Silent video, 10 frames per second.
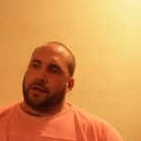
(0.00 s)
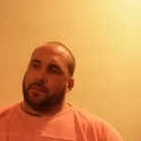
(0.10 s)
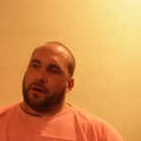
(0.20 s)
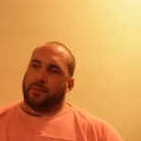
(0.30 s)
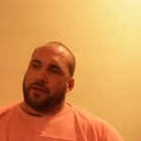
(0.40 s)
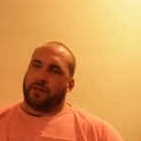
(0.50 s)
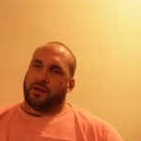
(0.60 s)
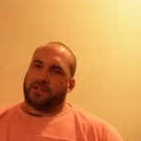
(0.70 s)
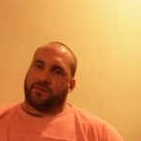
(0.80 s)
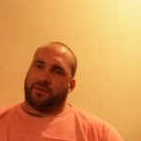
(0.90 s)
you might be
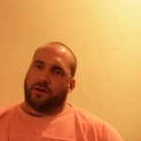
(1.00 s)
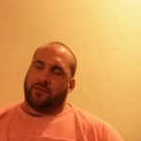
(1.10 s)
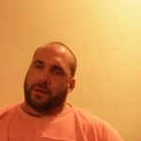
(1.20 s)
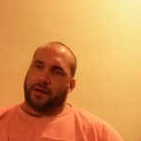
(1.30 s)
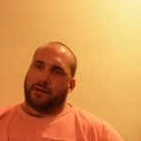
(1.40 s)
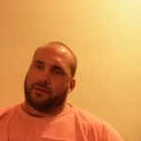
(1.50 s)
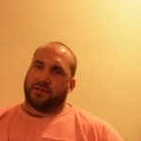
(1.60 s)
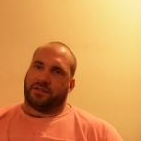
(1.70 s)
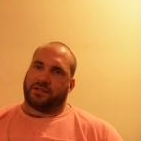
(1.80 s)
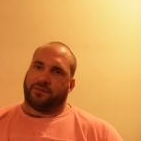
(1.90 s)
35
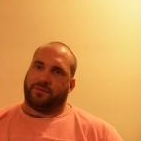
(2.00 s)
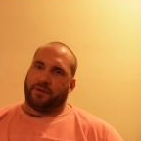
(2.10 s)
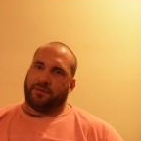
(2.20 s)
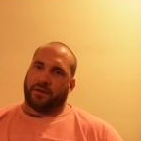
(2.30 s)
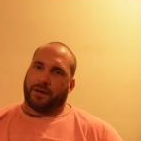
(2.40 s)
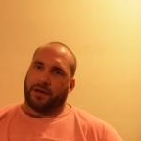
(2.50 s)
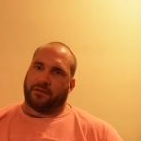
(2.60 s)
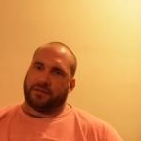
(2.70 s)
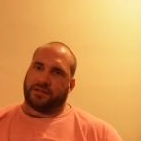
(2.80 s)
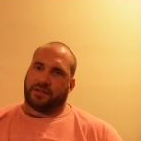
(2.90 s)
pounds to 50
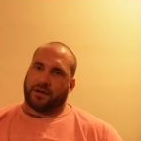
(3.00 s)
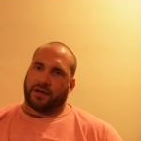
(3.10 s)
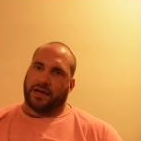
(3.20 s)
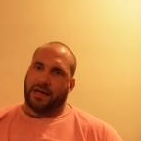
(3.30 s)
pounds like